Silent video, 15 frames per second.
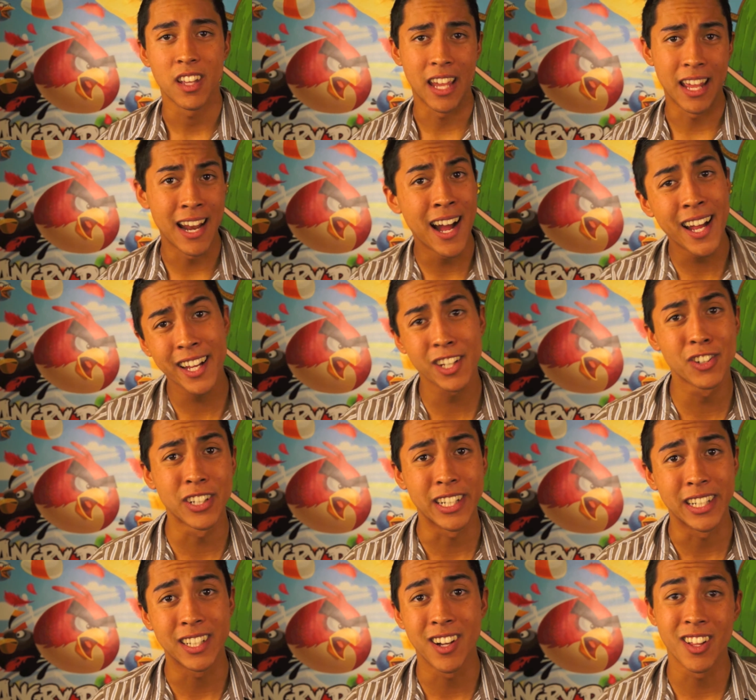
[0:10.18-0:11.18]
And I
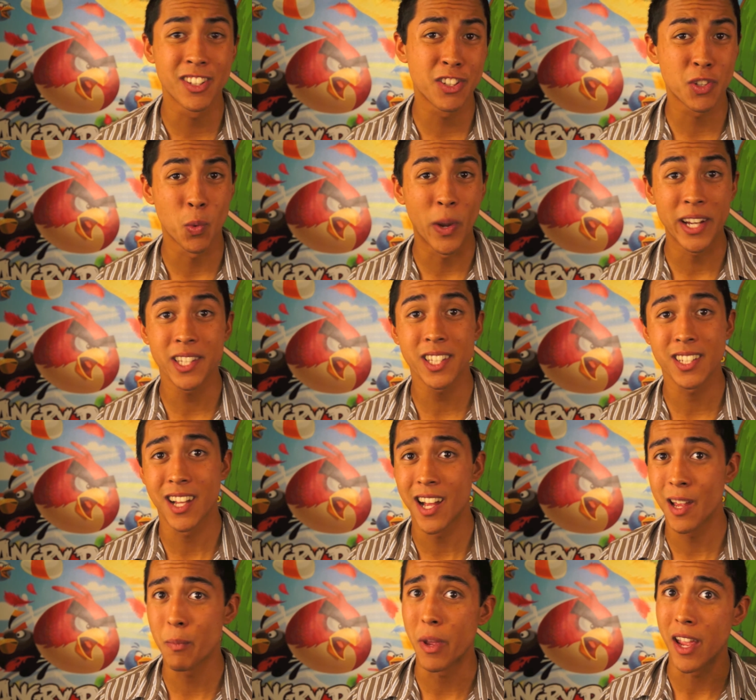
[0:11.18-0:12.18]
agree, college is a waste of
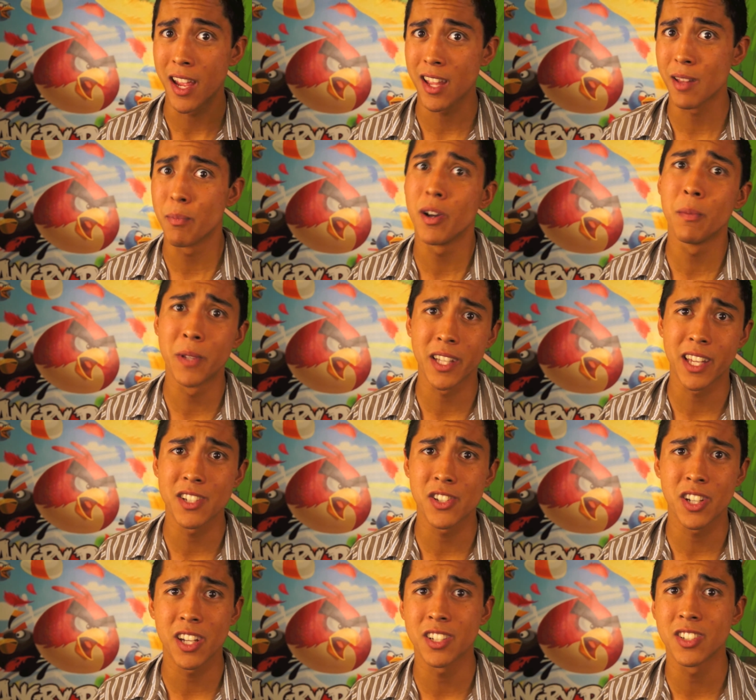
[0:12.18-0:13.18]
time, and the public
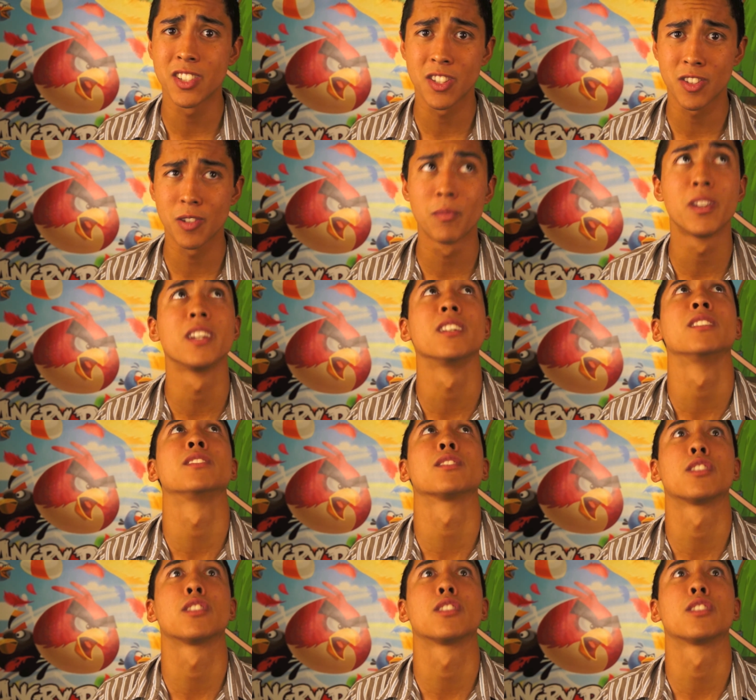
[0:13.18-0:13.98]
education system is